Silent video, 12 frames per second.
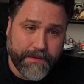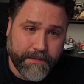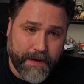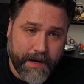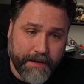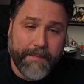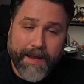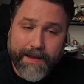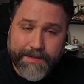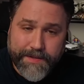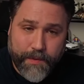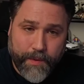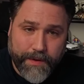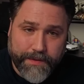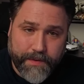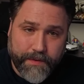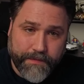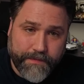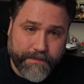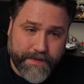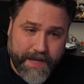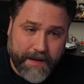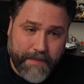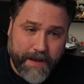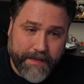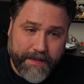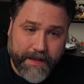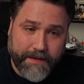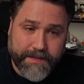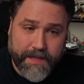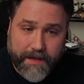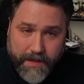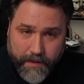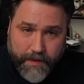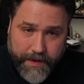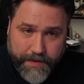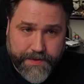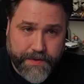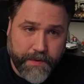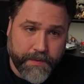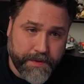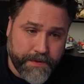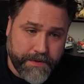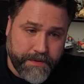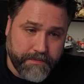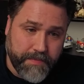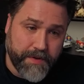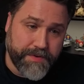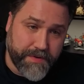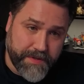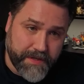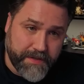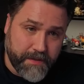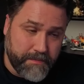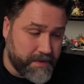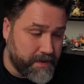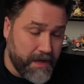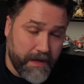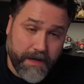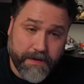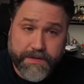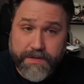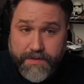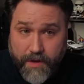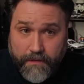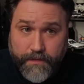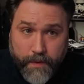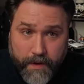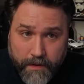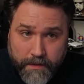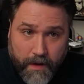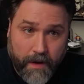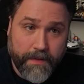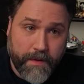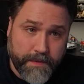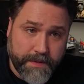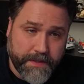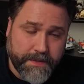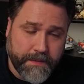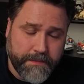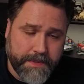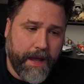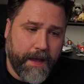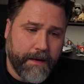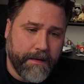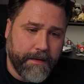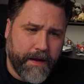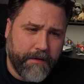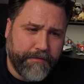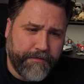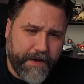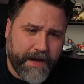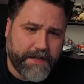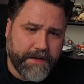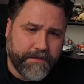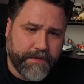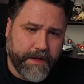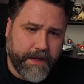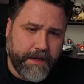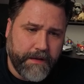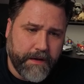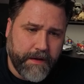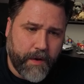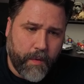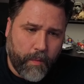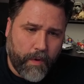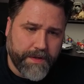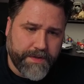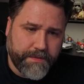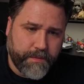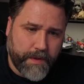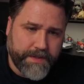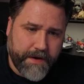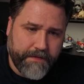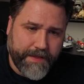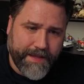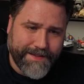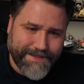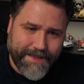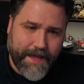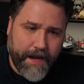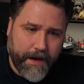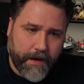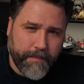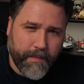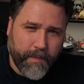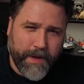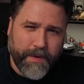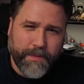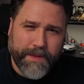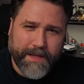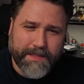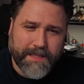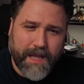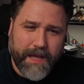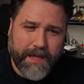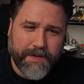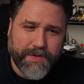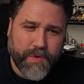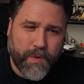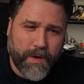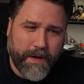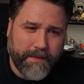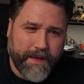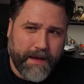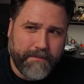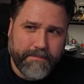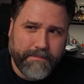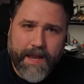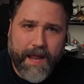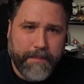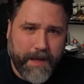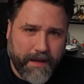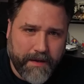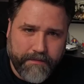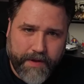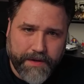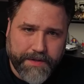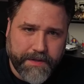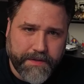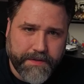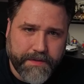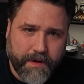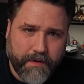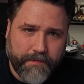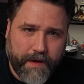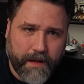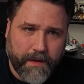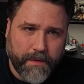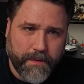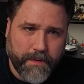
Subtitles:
right? And it's going to sort of segment things like, here's your users, here's your systems, here's the software on those systems. And effectively, once everything's there, we do things like ensuring that naming conventions are followed.